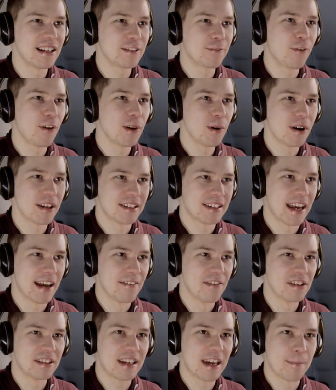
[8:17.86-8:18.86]
follow our
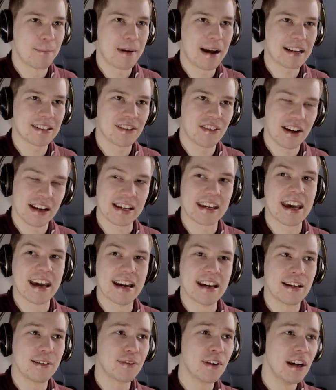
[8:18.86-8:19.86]
tethers, get back to that
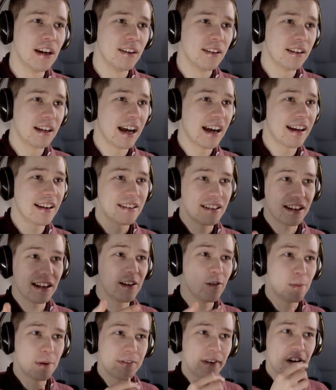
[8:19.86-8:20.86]
cave, and
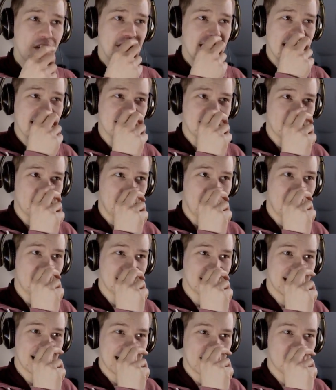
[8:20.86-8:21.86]
it'll be very easy to
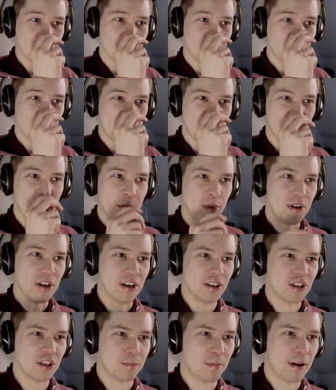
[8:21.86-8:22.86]
find out where we
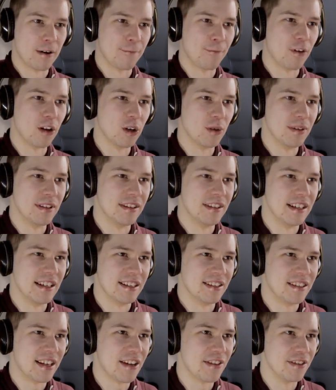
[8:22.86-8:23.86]
were just by following
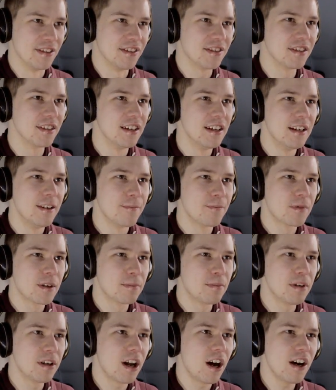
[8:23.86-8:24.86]
these tethers.
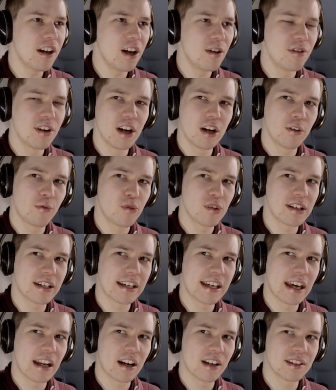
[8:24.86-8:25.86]
But I don't know if we
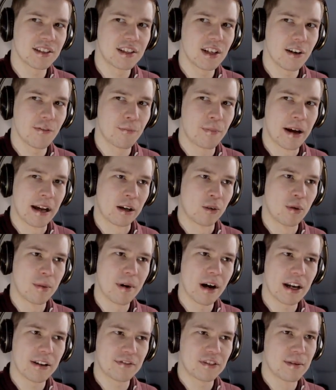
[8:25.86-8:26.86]
can get our stuff back. We
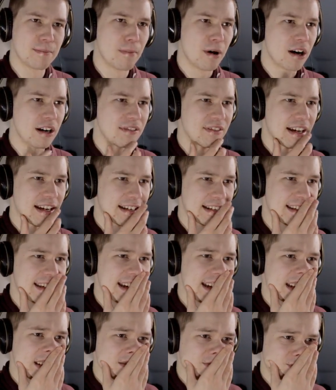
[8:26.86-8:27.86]
might have to mine that
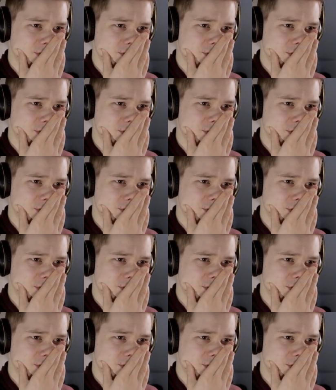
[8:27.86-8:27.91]
again.